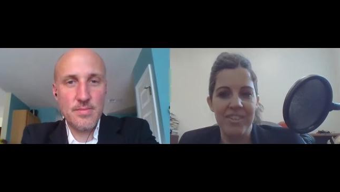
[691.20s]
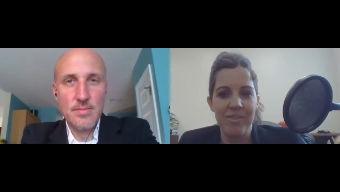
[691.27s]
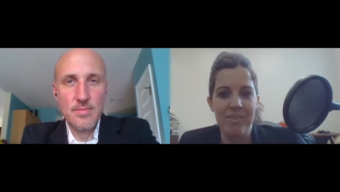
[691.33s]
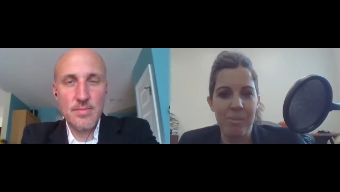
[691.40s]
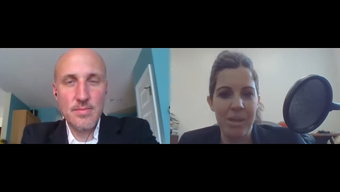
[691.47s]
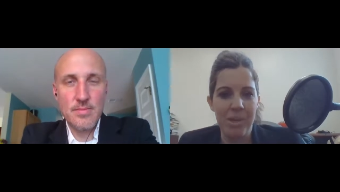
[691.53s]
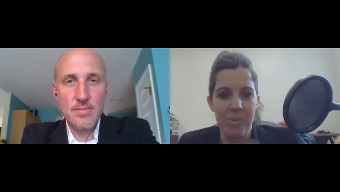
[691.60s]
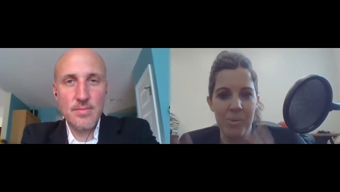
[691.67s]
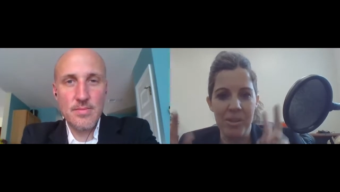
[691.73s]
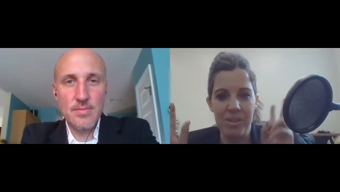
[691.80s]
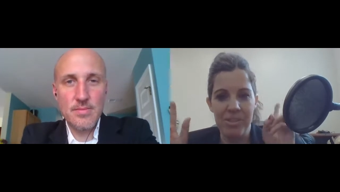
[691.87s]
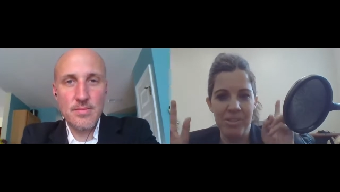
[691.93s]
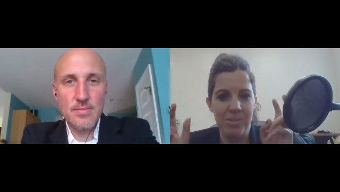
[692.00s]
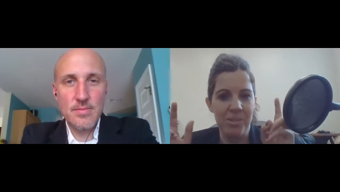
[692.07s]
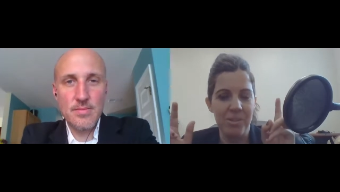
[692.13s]
Speaker 1: of a better
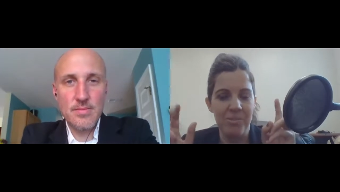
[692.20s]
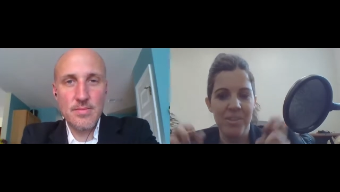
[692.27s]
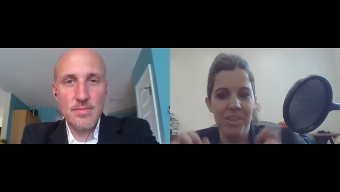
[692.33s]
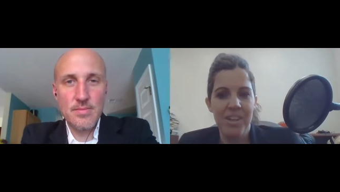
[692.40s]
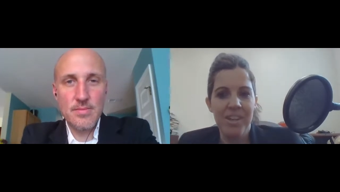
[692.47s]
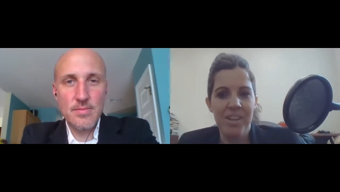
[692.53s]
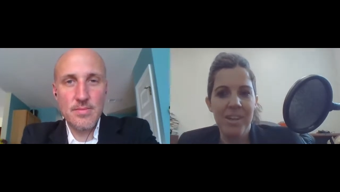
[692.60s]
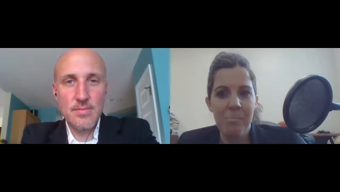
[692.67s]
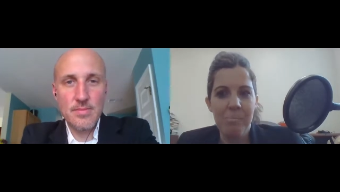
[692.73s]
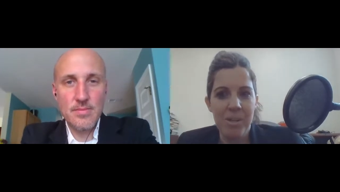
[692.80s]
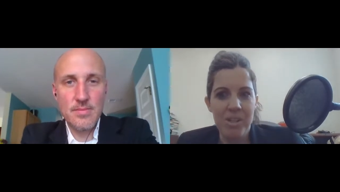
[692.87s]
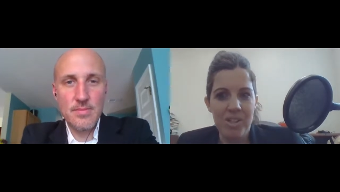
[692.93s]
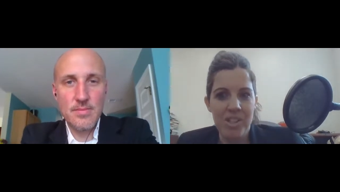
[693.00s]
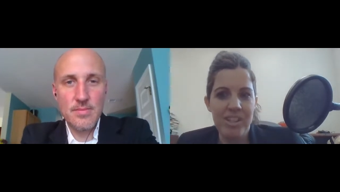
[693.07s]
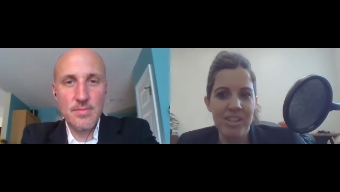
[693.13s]
word, sort of
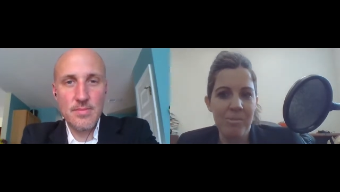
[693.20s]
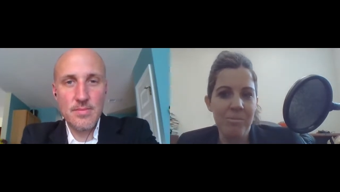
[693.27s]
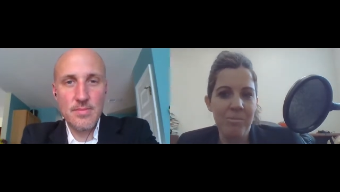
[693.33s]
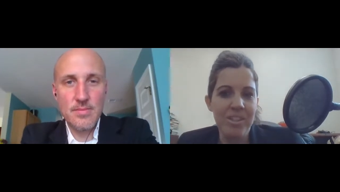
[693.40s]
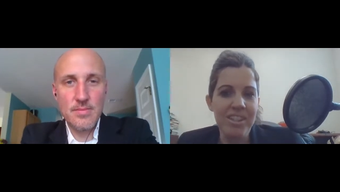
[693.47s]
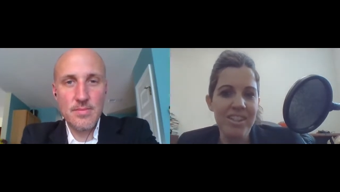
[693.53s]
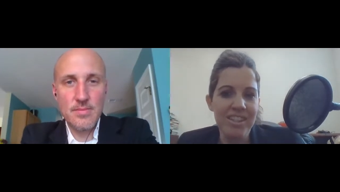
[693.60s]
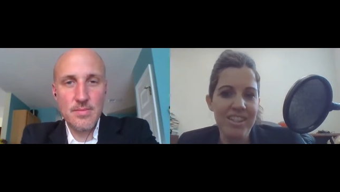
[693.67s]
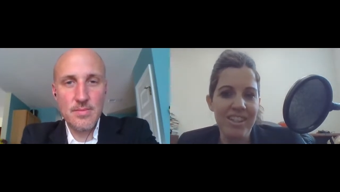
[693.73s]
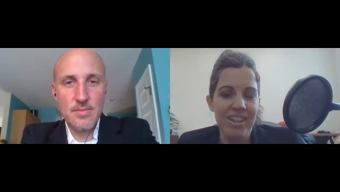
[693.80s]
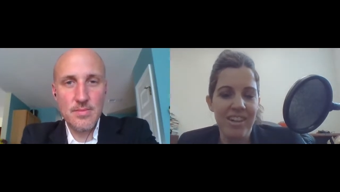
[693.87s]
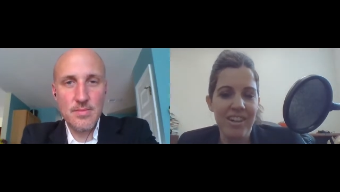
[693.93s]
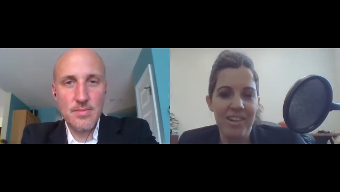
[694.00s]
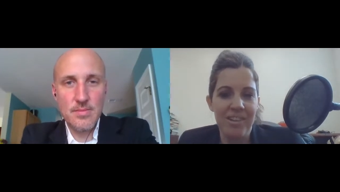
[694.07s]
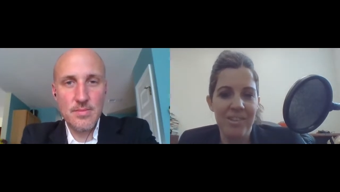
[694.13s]
pushing them really
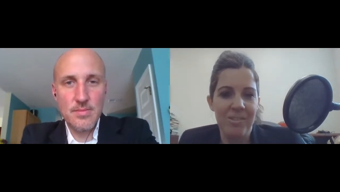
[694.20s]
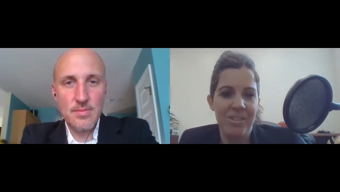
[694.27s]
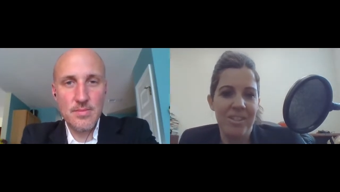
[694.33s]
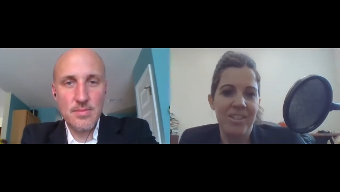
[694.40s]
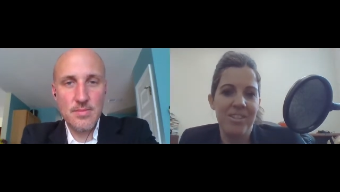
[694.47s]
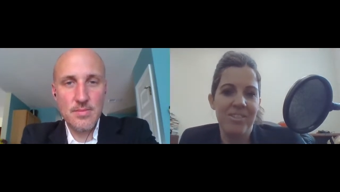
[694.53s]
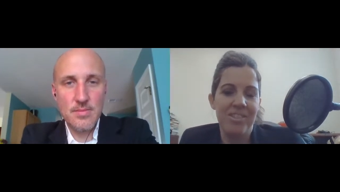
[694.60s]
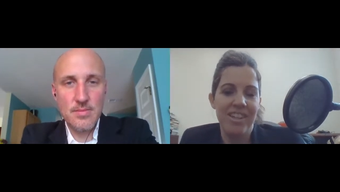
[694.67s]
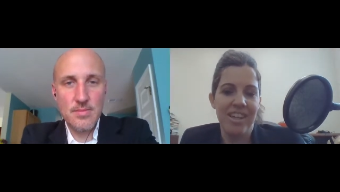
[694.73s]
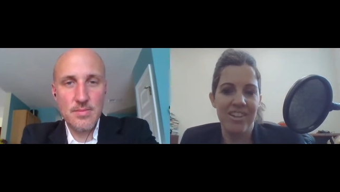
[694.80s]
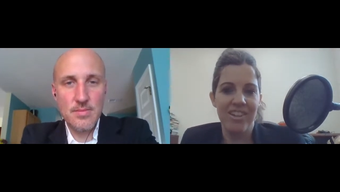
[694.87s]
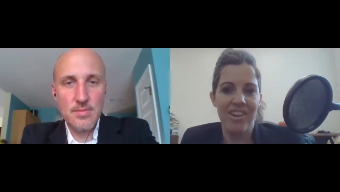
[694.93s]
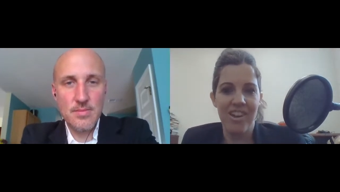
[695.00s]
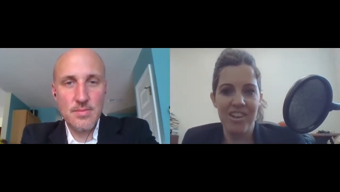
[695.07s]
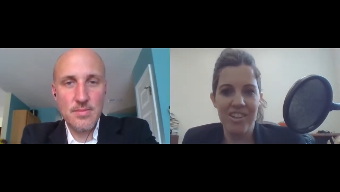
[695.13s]
hard to use
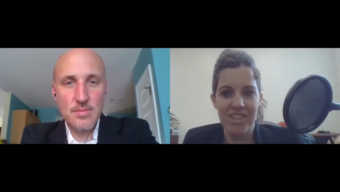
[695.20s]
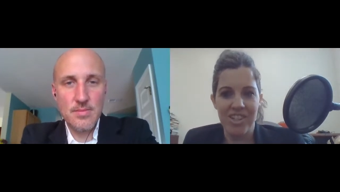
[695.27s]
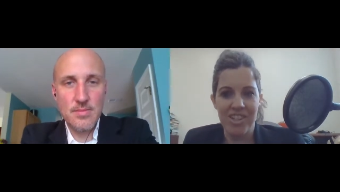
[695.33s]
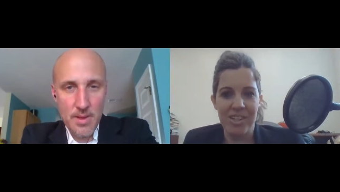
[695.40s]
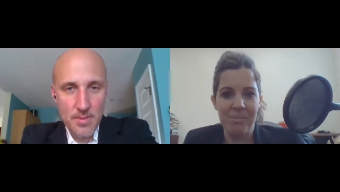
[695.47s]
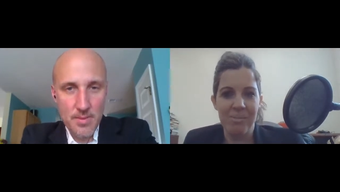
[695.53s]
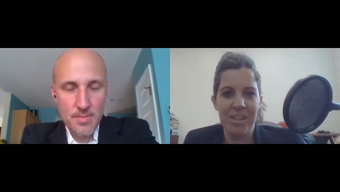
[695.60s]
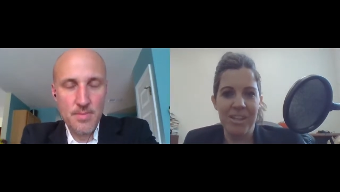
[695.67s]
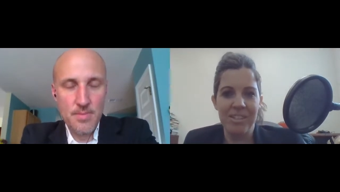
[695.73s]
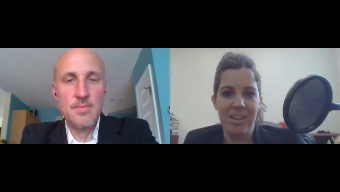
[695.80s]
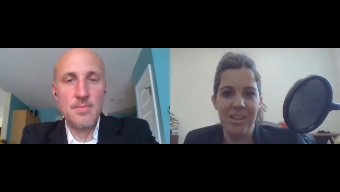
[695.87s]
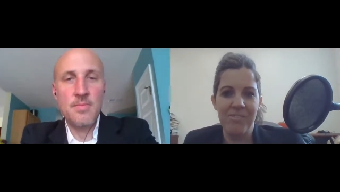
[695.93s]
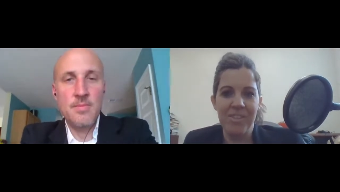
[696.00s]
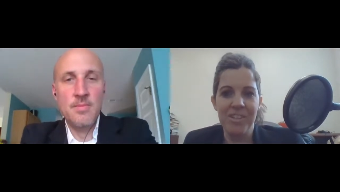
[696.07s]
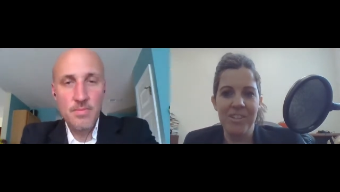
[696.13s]
technology yeah. because I
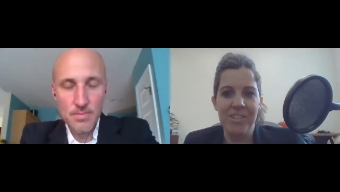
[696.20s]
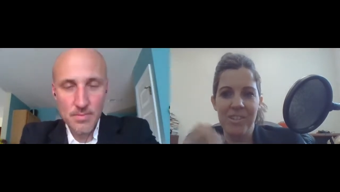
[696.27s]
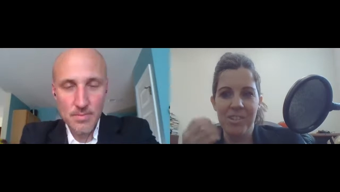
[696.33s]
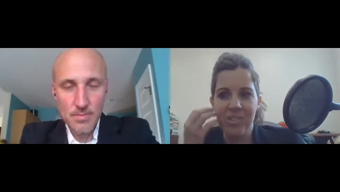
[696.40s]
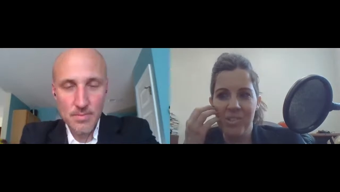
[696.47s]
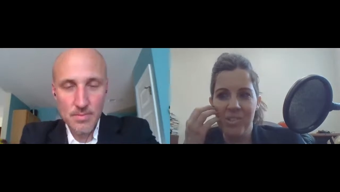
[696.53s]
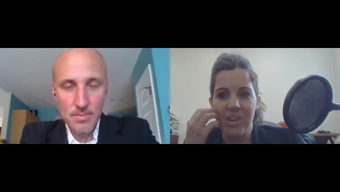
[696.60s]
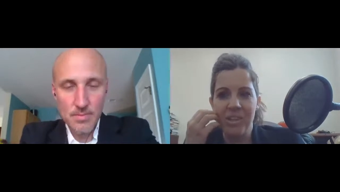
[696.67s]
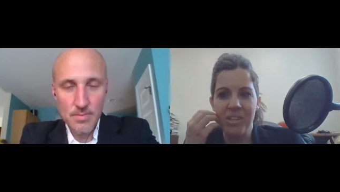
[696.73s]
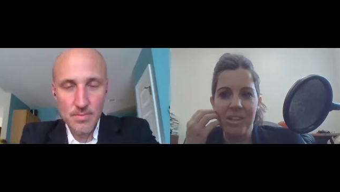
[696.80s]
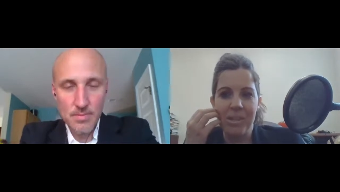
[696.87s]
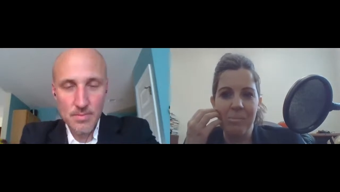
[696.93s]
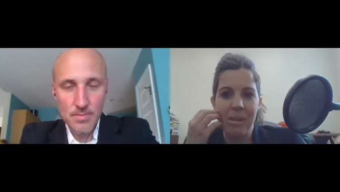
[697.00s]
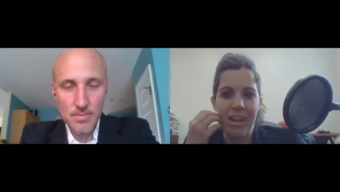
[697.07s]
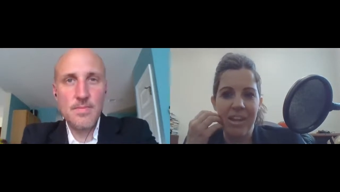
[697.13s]
feel so
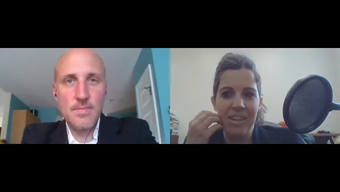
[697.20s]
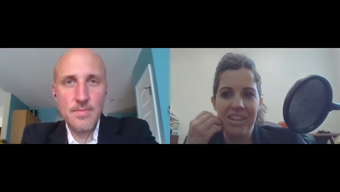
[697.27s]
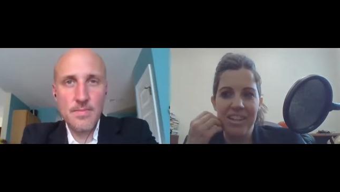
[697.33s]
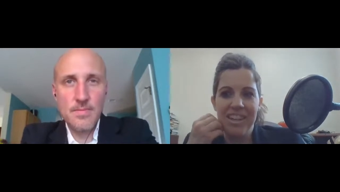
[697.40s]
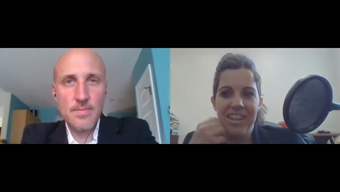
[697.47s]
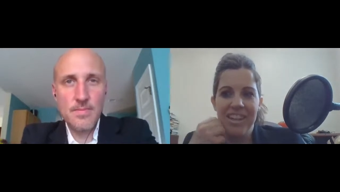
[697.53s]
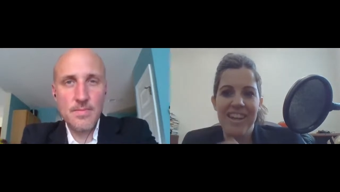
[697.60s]
strongly about it.